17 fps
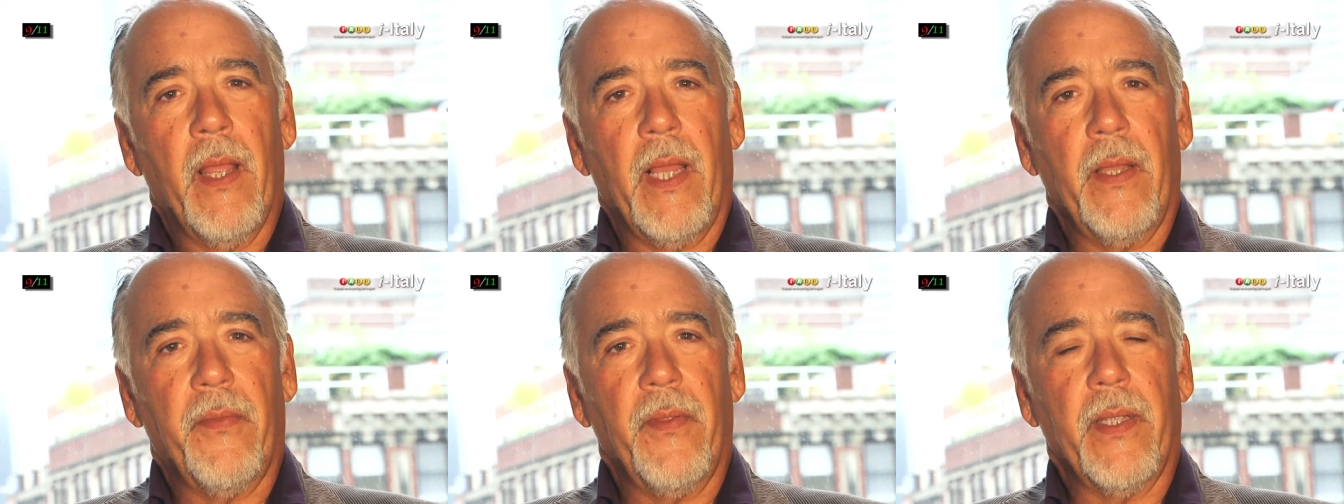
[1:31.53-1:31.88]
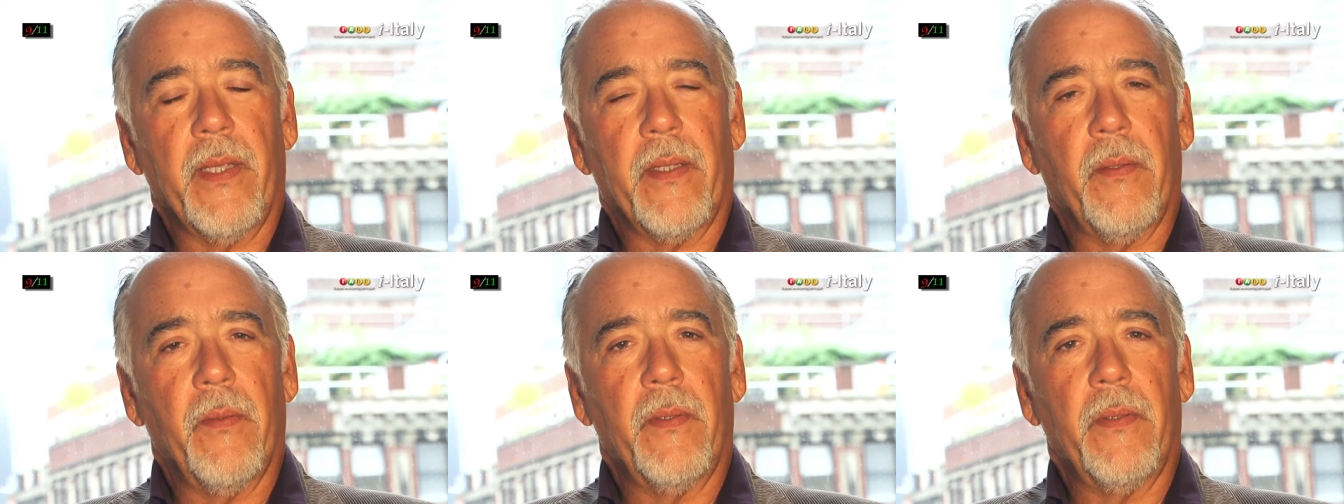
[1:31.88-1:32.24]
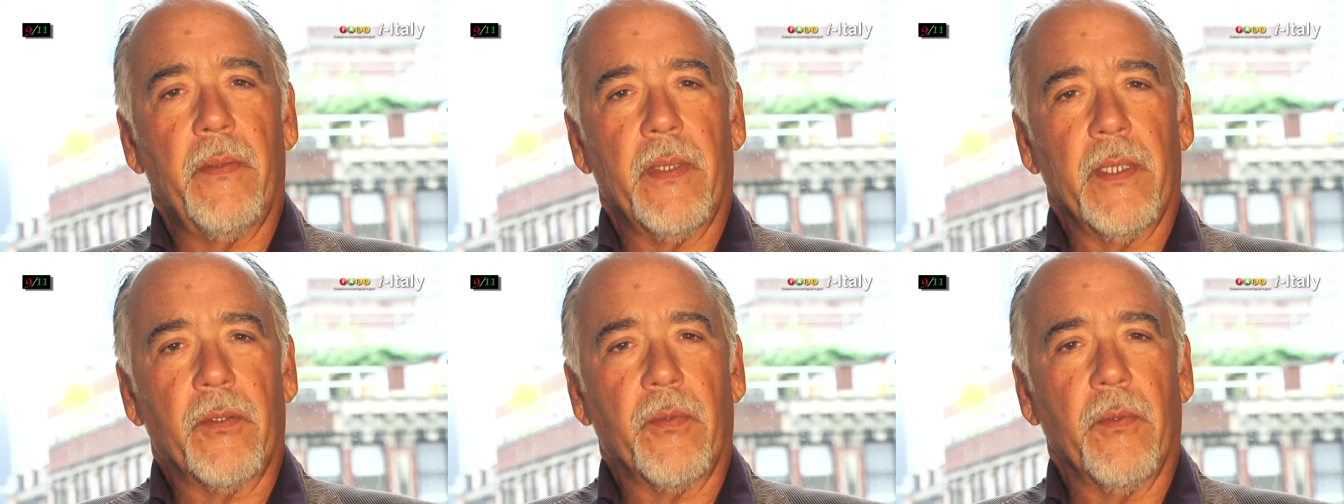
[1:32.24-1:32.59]
I think
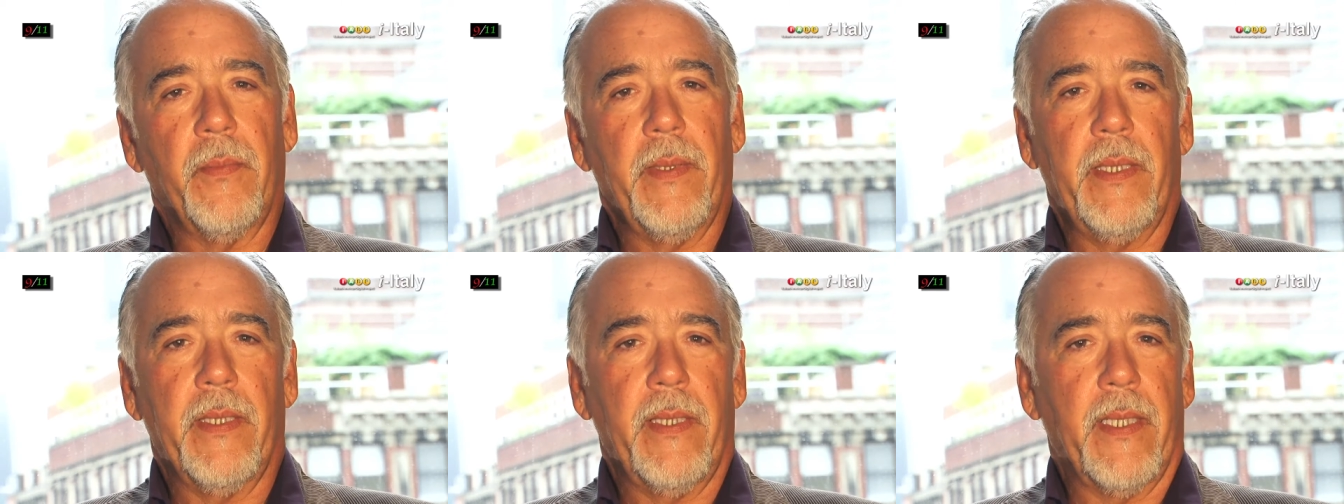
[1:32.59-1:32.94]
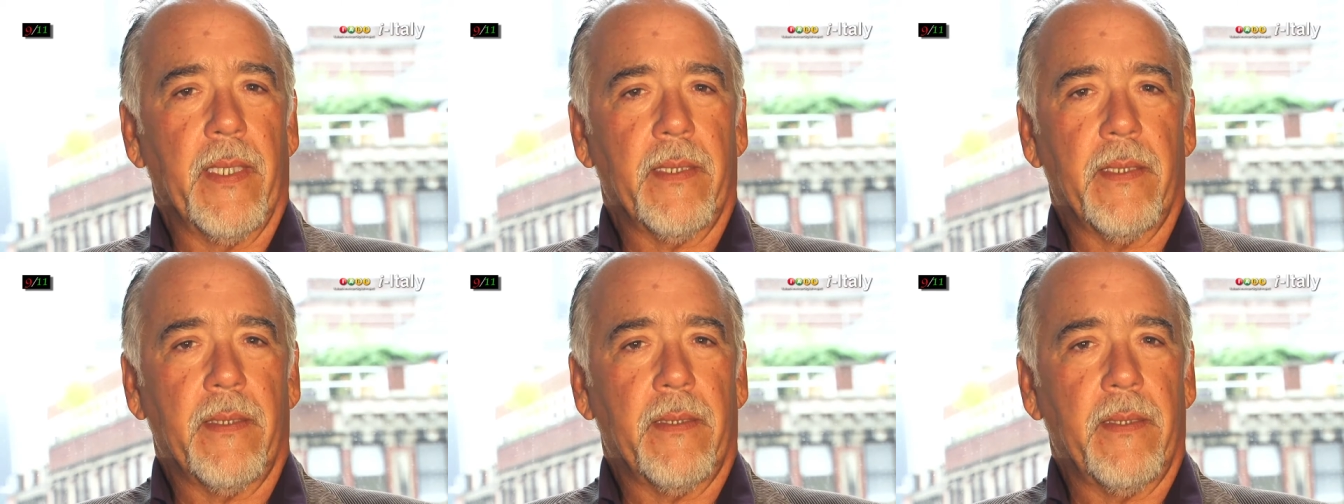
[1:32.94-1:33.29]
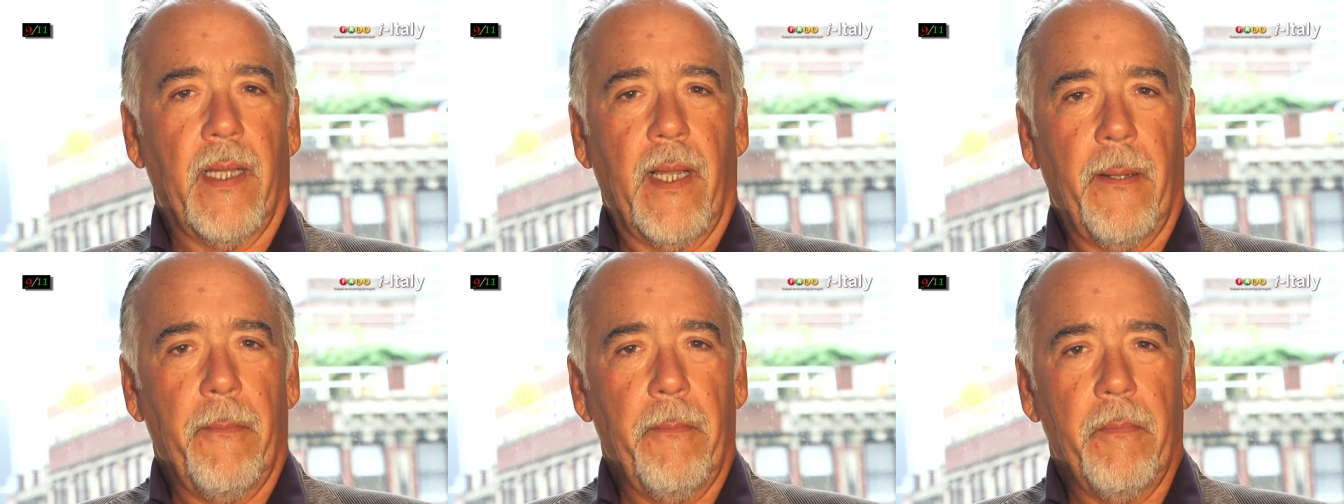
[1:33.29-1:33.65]
this will be the next
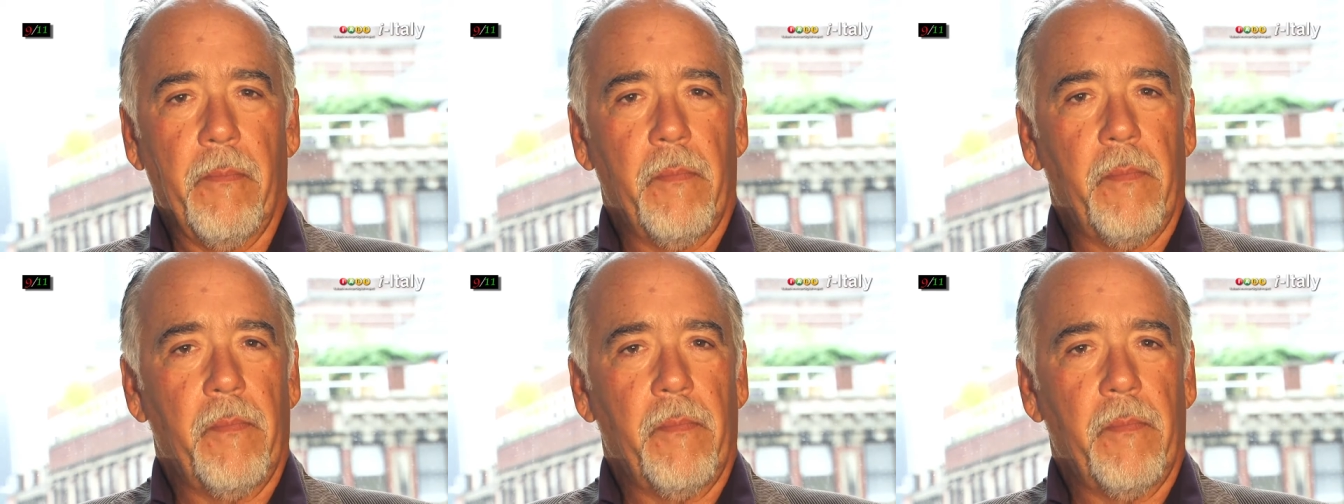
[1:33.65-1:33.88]
stop.